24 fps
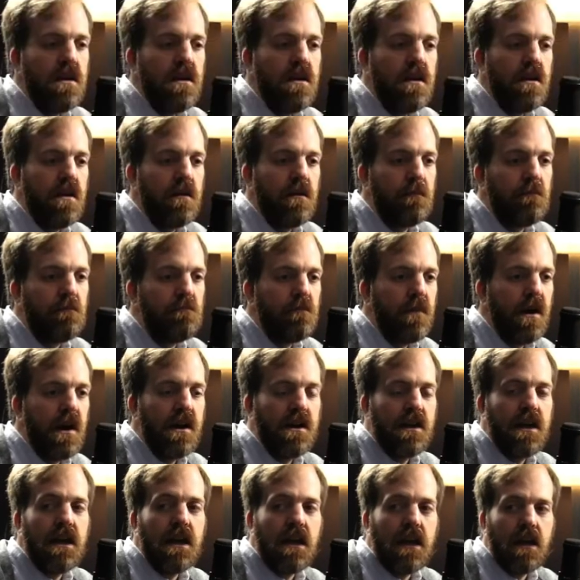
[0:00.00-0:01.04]

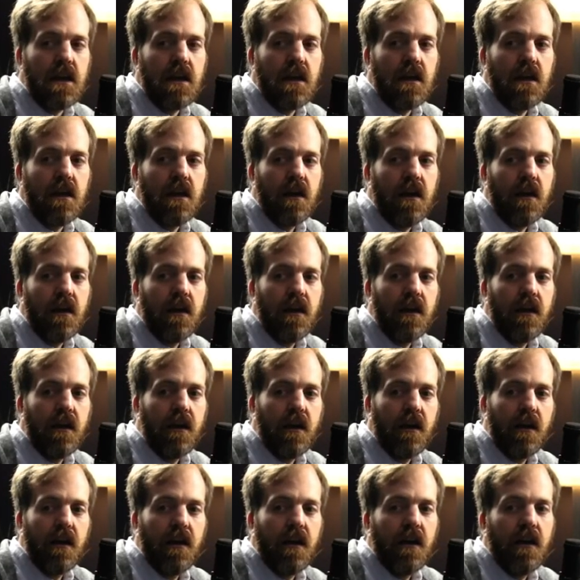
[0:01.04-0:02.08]

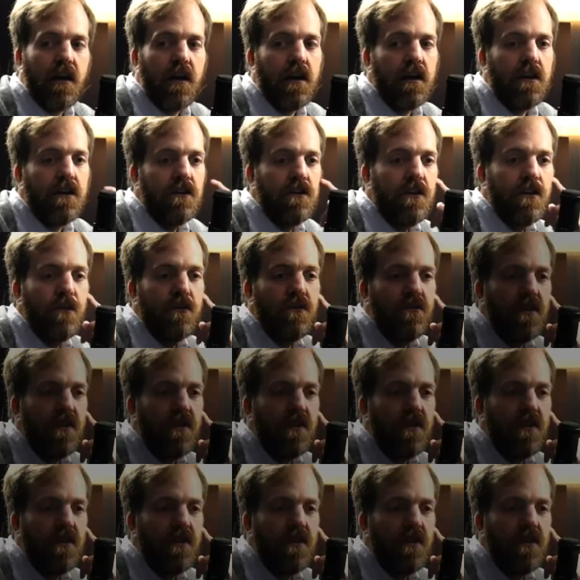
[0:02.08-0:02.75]
[no speech]